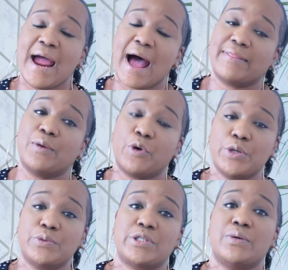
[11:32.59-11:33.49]
And then what
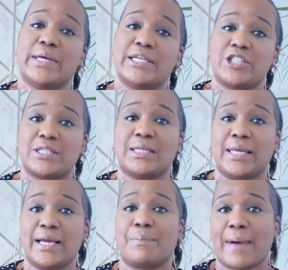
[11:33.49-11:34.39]
you'll do is just
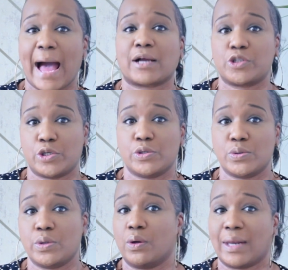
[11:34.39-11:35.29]
link back to
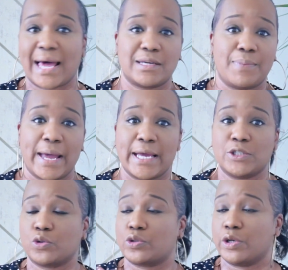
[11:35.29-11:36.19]
your landing page
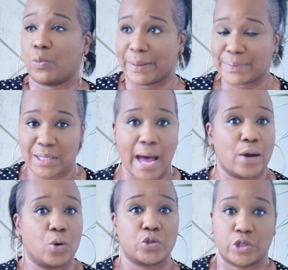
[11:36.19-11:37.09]
or to your
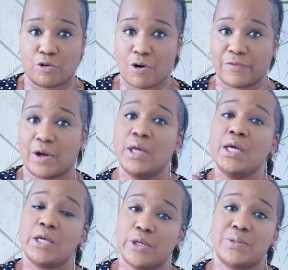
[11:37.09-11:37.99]
website or to your offer
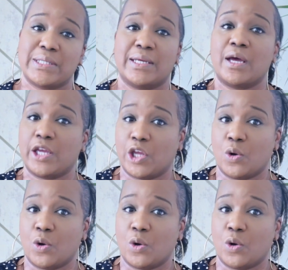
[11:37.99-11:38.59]
using a